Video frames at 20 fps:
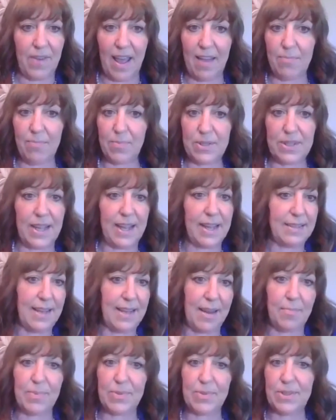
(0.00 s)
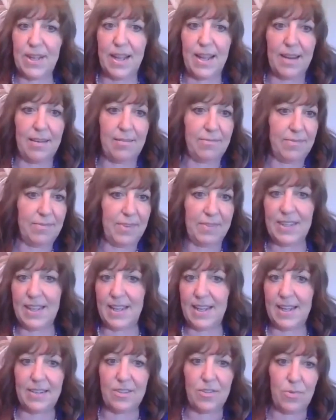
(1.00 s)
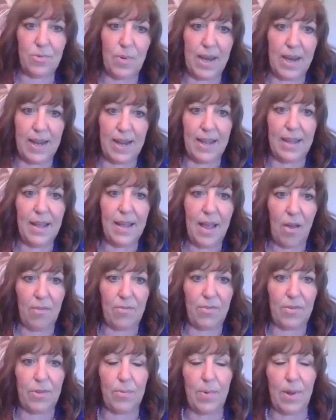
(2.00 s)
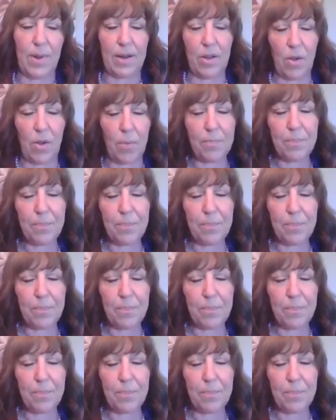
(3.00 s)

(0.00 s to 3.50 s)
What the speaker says: 10%, 15, 20, however you want to go.